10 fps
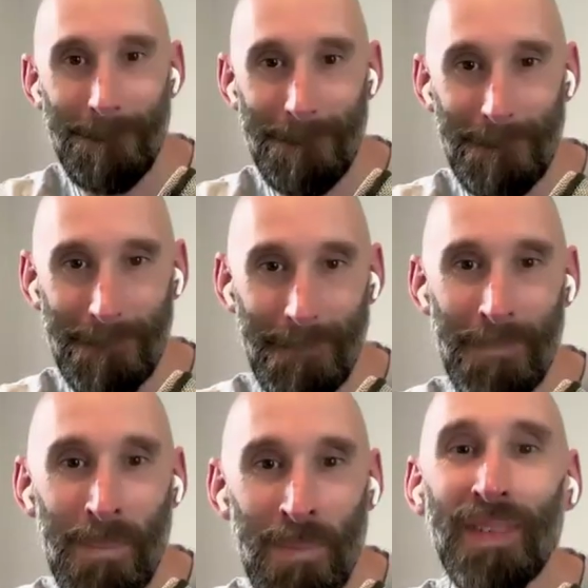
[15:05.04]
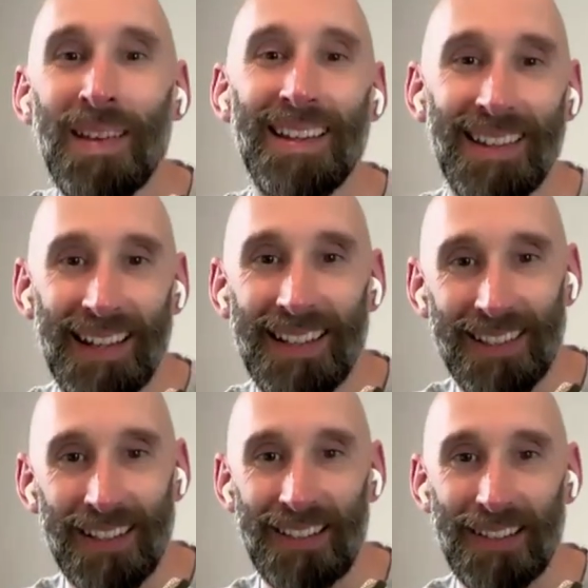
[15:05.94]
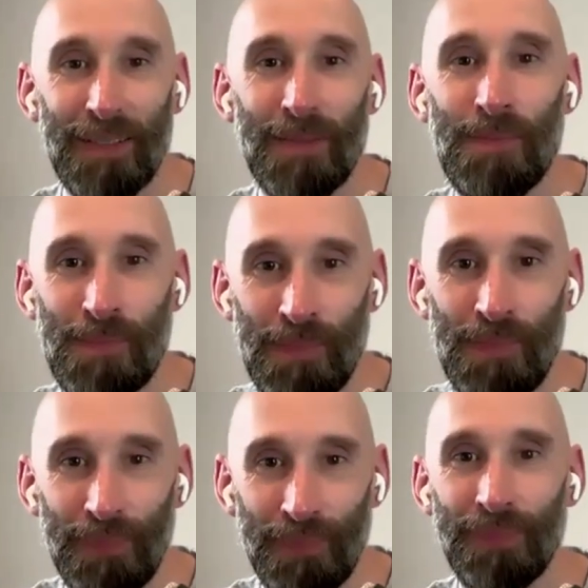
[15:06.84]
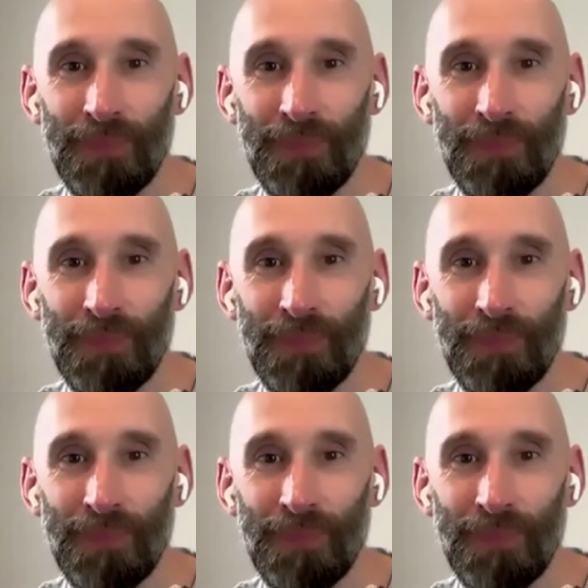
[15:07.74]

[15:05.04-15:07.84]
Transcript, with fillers: You need to change the chips a little bit, you know?